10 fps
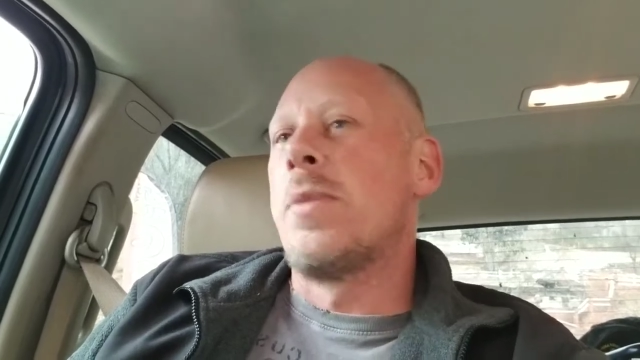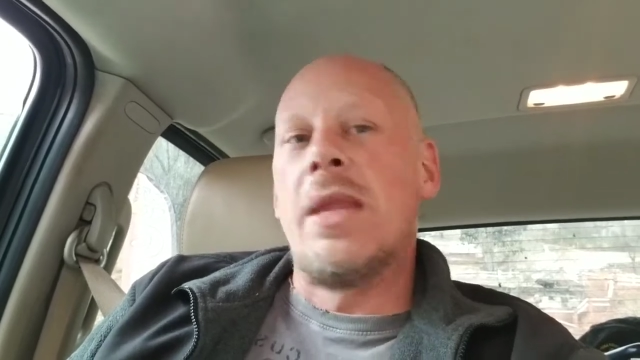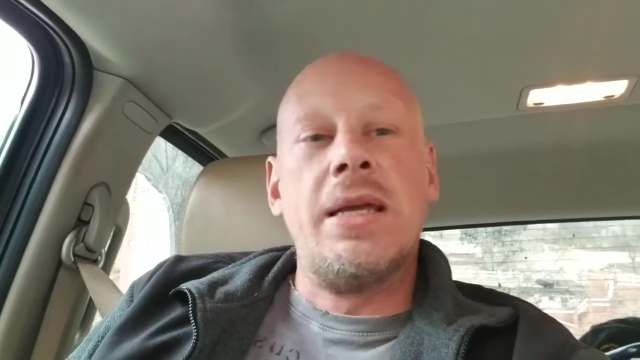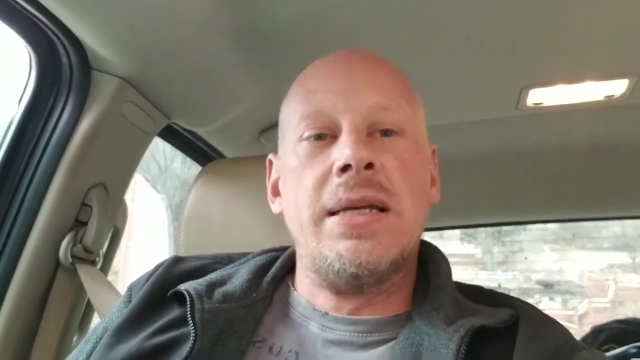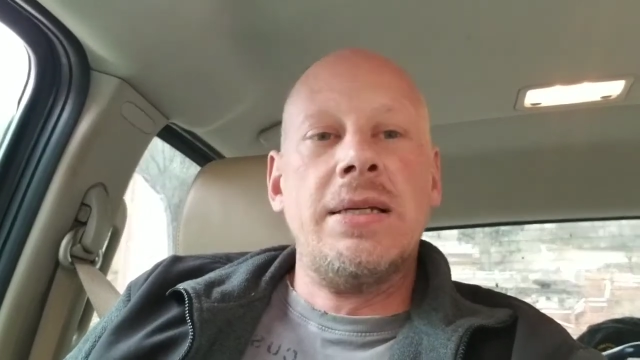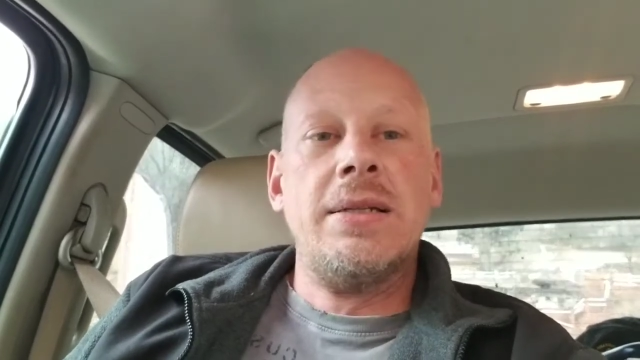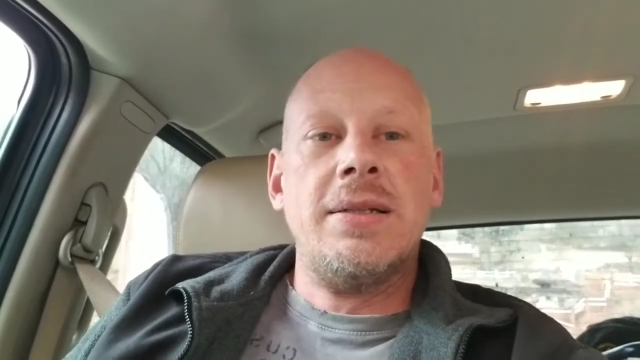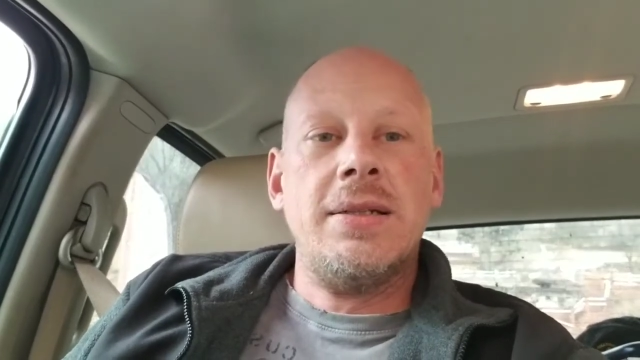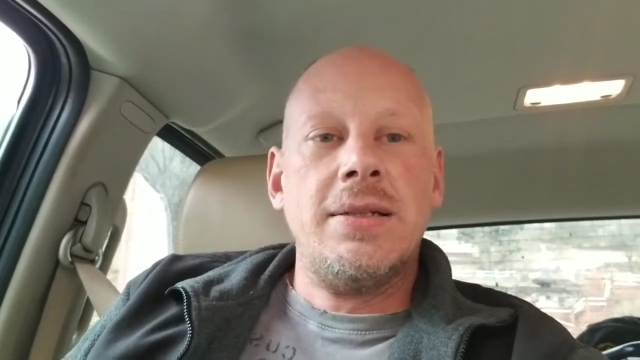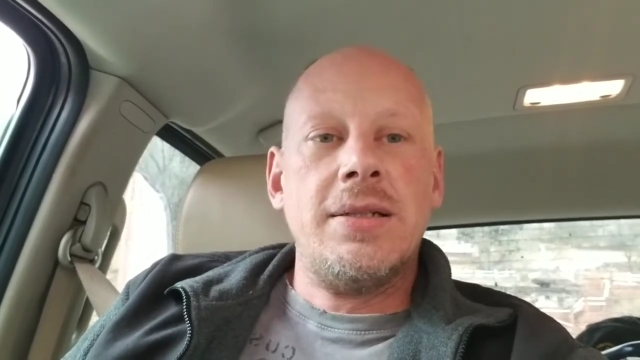Okay,
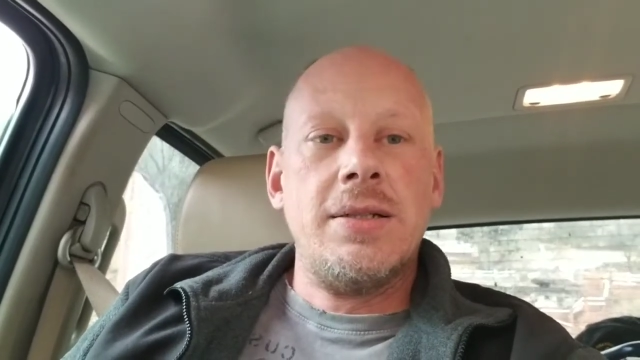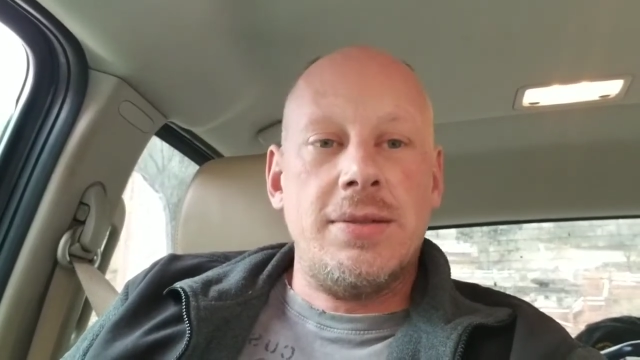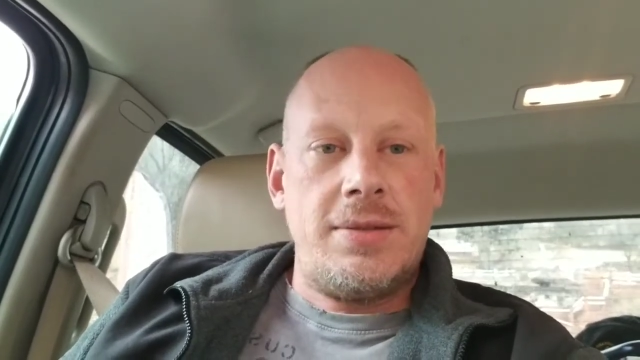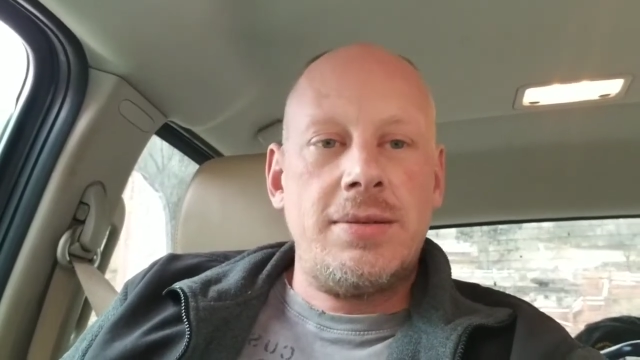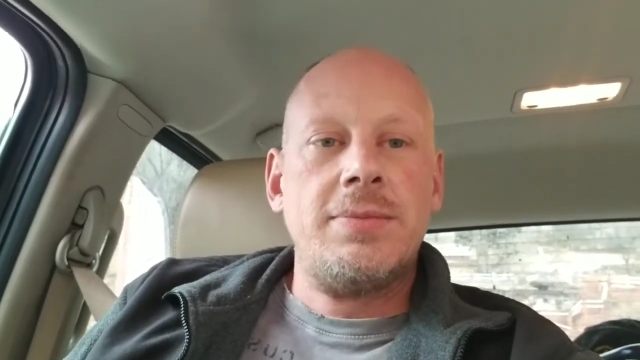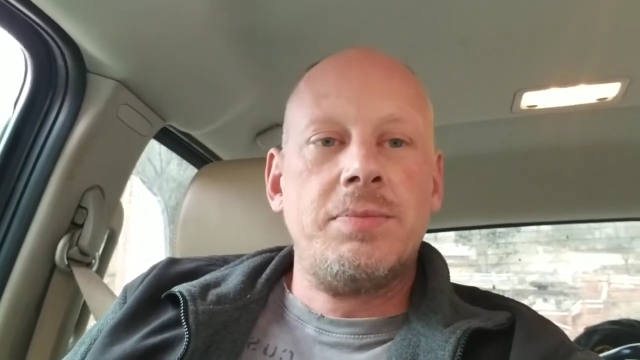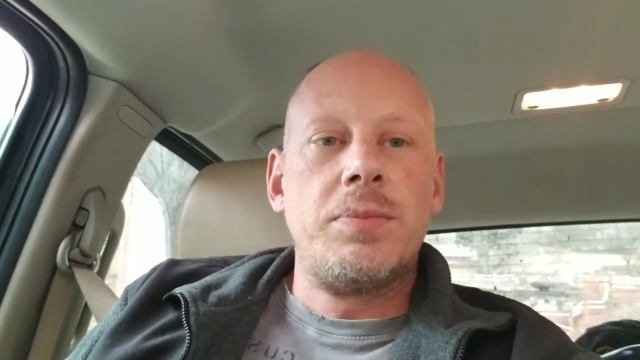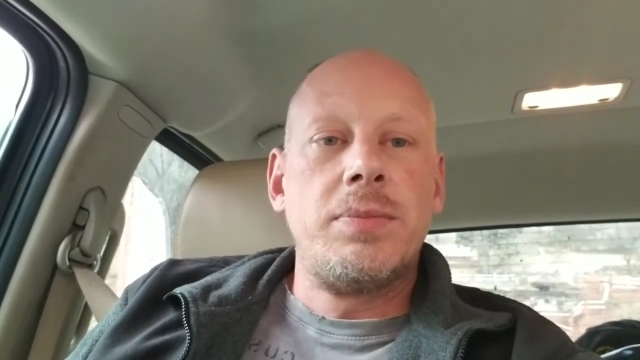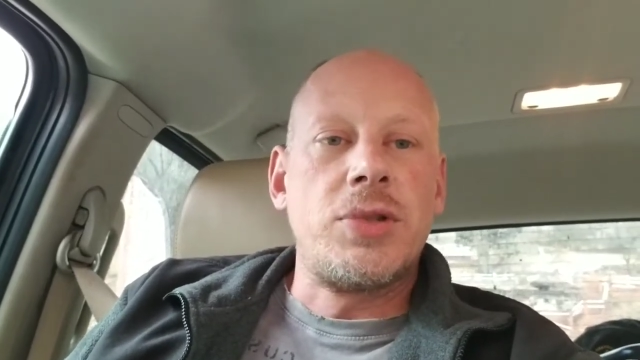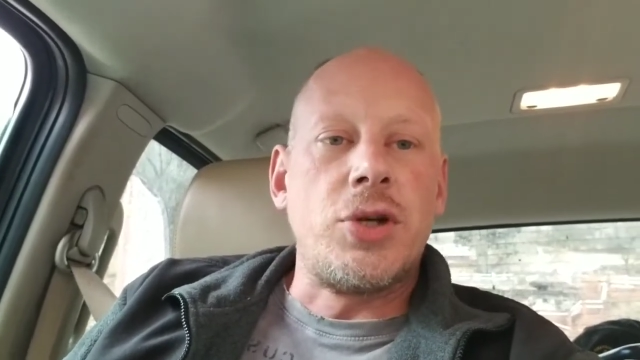here's this drone flying.
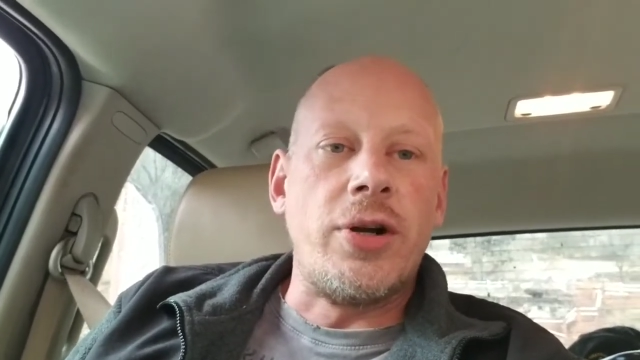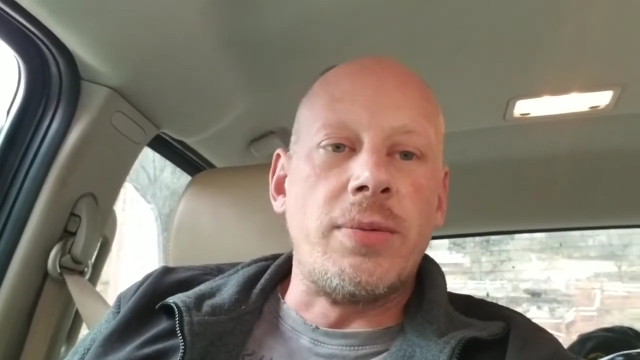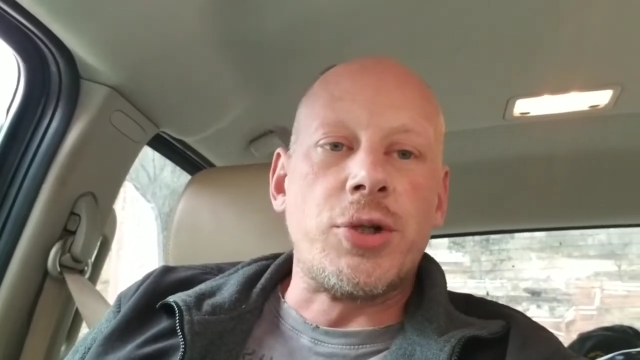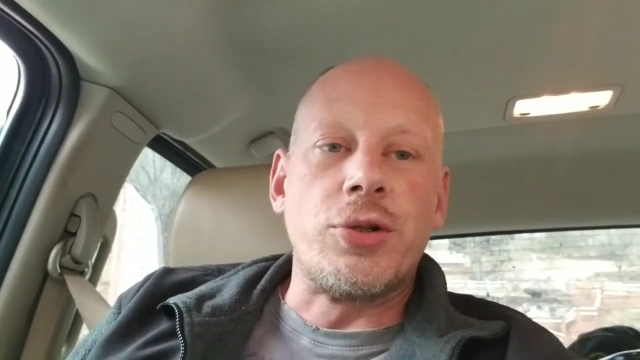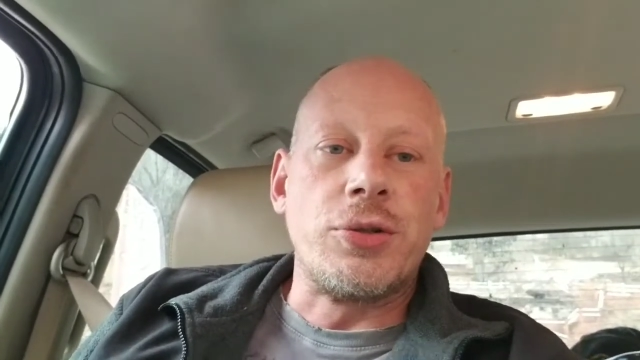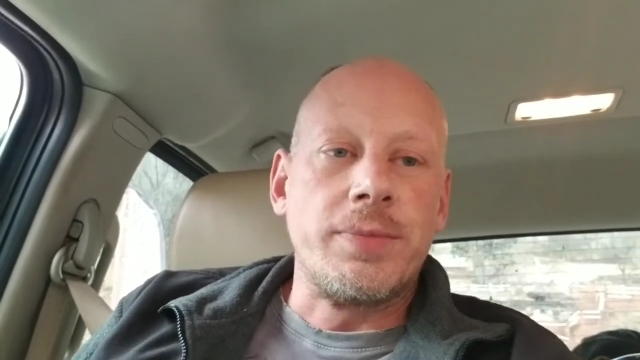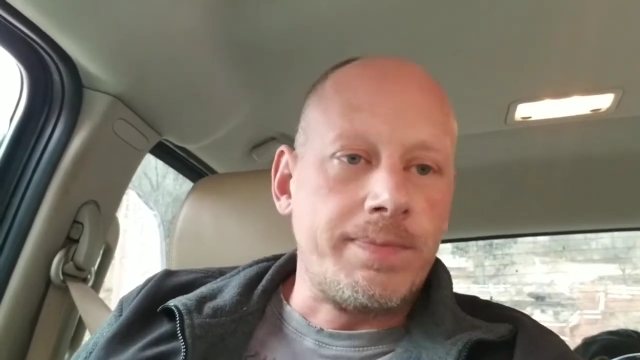Sorry, Upchurch.